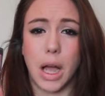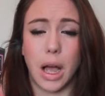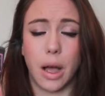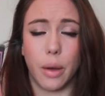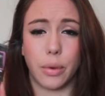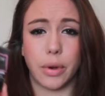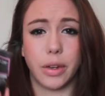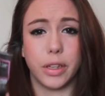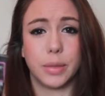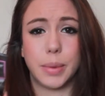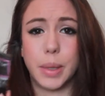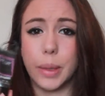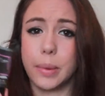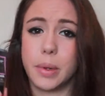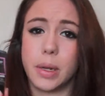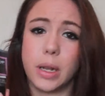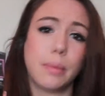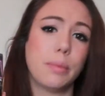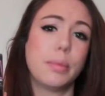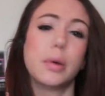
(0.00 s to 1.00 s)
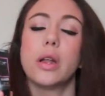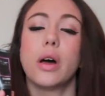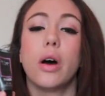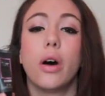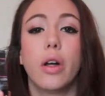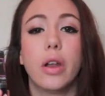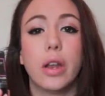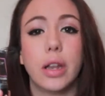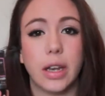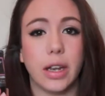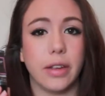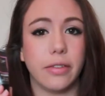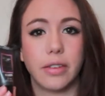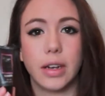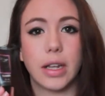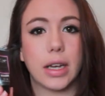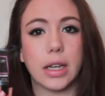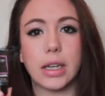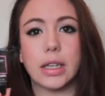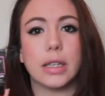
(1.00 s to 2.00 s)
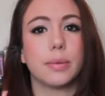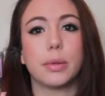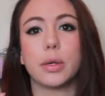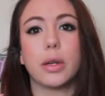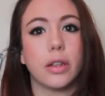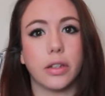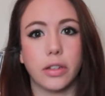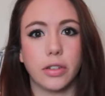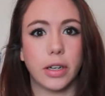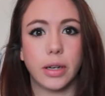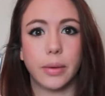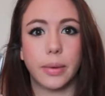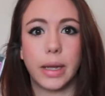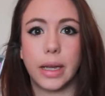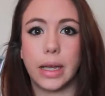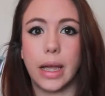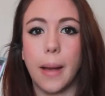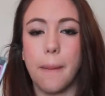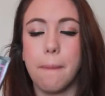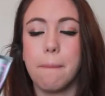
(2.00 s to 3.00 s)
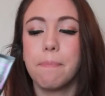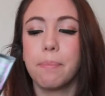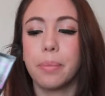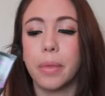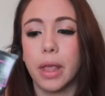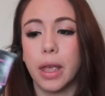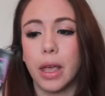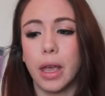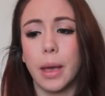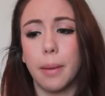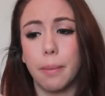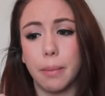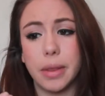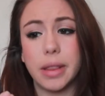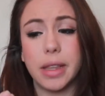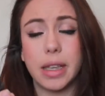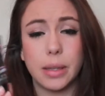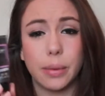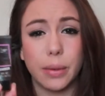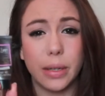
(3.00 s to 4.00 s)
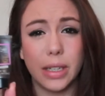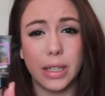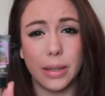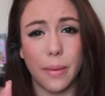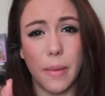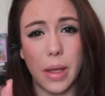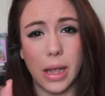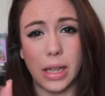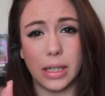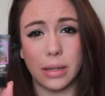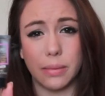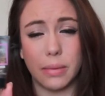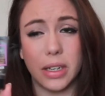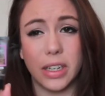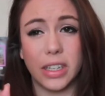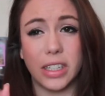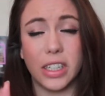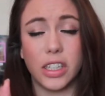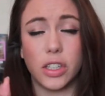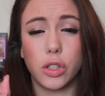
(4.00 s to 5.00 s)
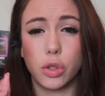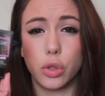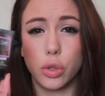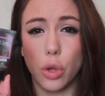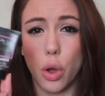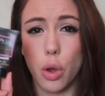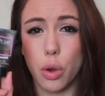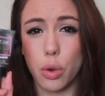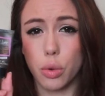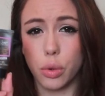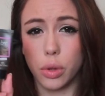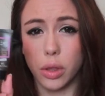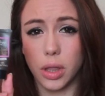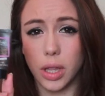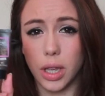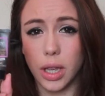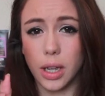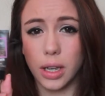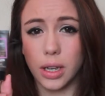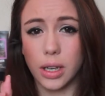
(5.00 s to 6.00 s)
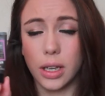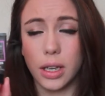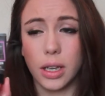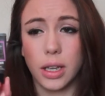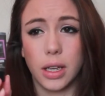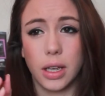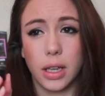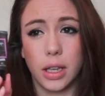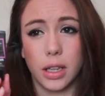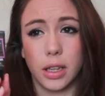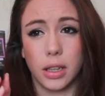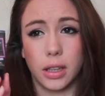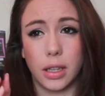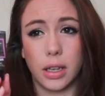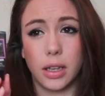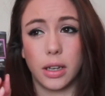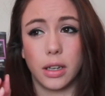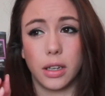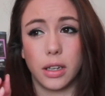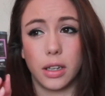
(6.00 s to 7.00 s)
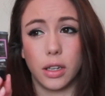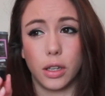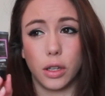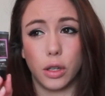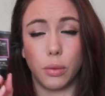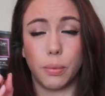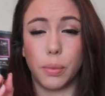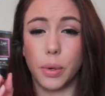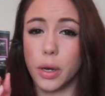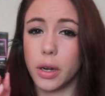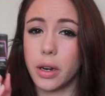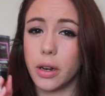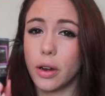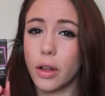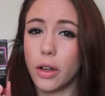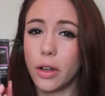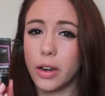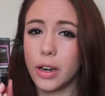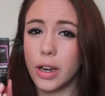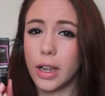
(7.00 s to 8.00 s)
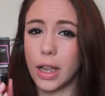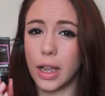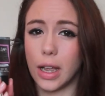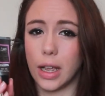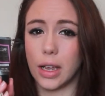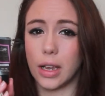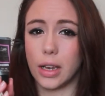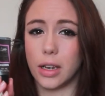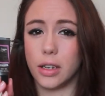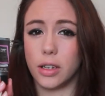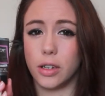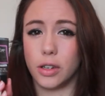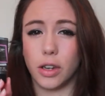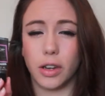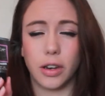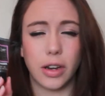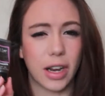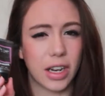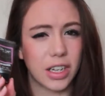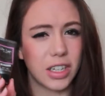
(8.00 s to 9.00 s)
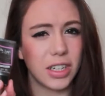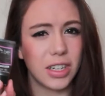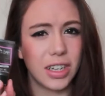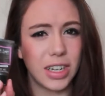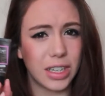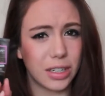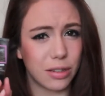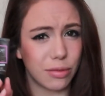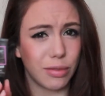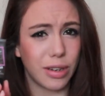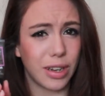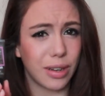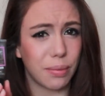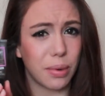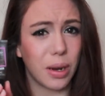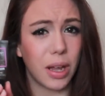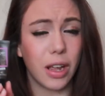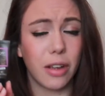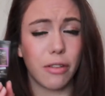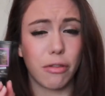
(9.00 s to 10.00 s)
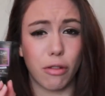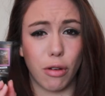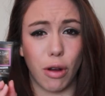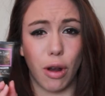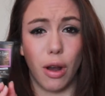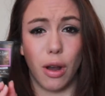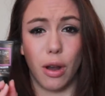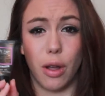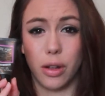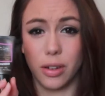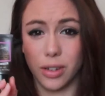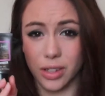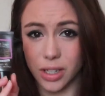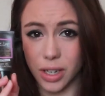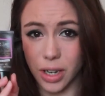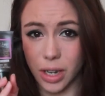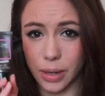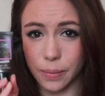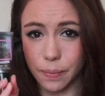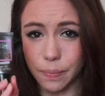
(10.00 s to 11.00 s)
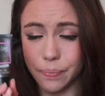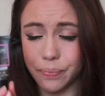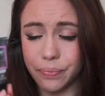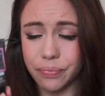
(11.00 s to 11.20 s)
I'm one of those people, I put it on and I feel like I need to put it on straight away again. But this one is amazing because it's so thick that you put it on and you don't actually need to reapply it for a long time.